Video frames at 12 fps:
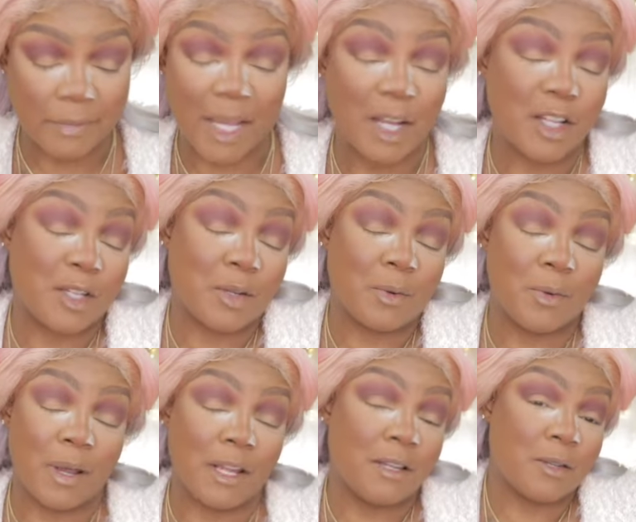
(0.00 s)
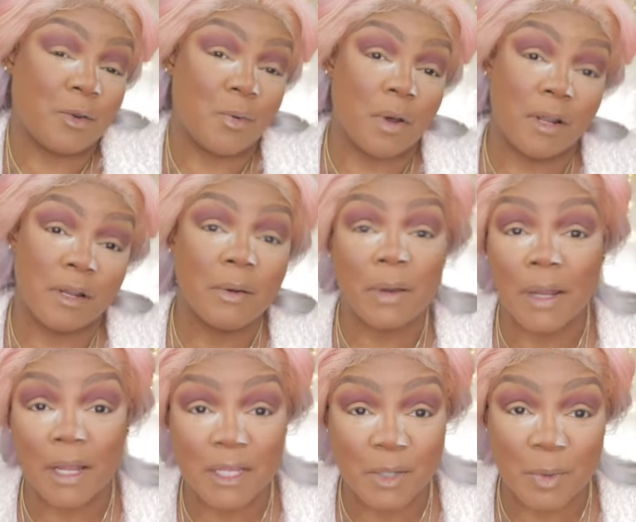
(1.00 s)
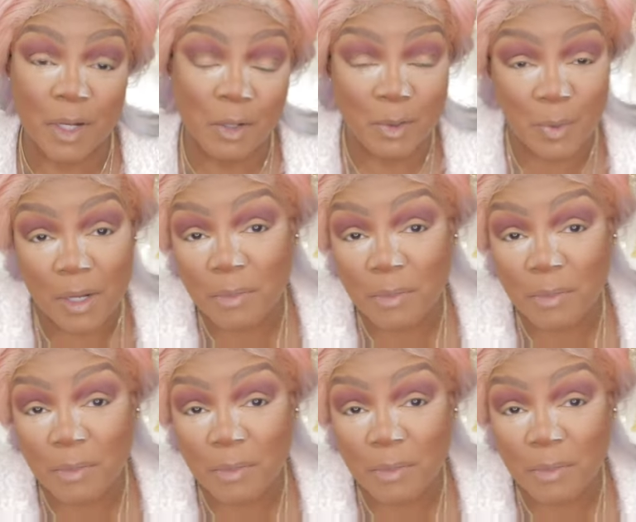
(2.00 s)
just don't want to do it. I just want to use one